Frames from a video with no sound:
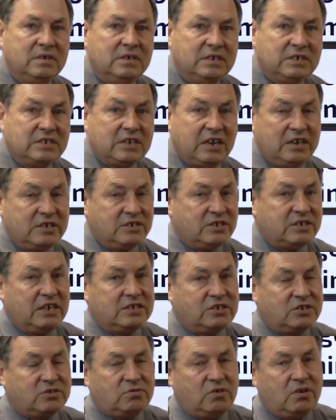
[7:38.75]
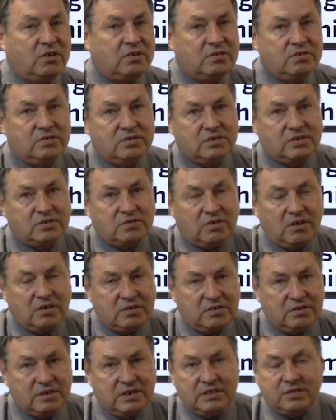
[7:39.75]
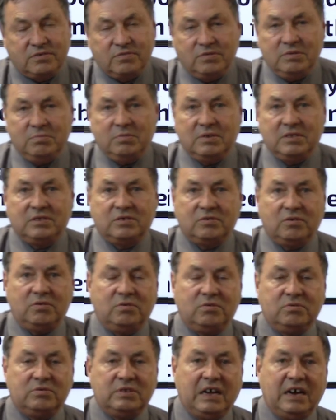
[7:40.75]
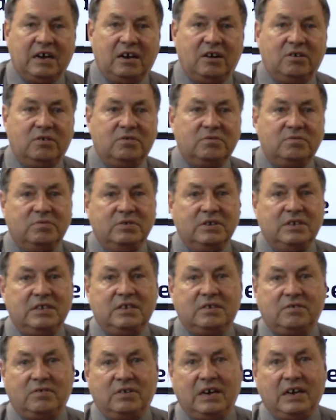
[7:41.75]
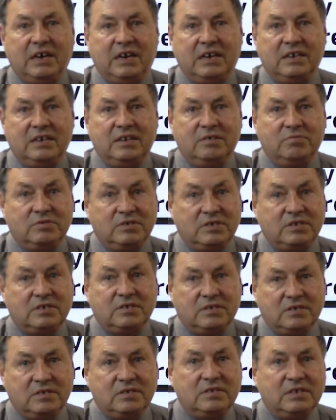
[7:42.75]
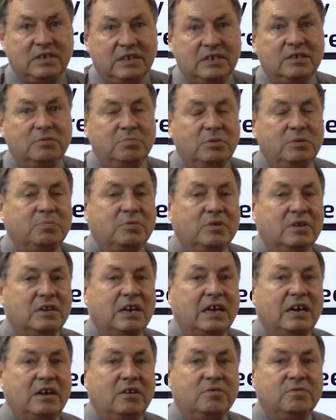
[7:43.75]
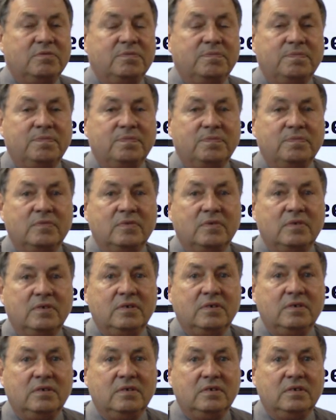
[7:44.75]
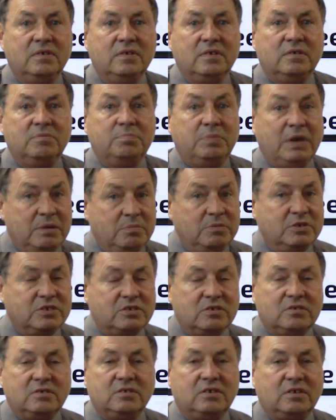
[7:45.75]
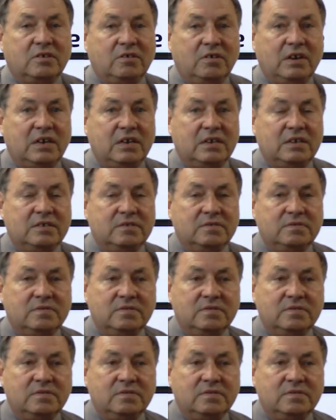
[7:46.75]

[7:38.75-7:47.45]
And his lungs got stronger and stronger, and at 3 months old now, when he cried, it was getting to be pretty loud. And babies are going to cry.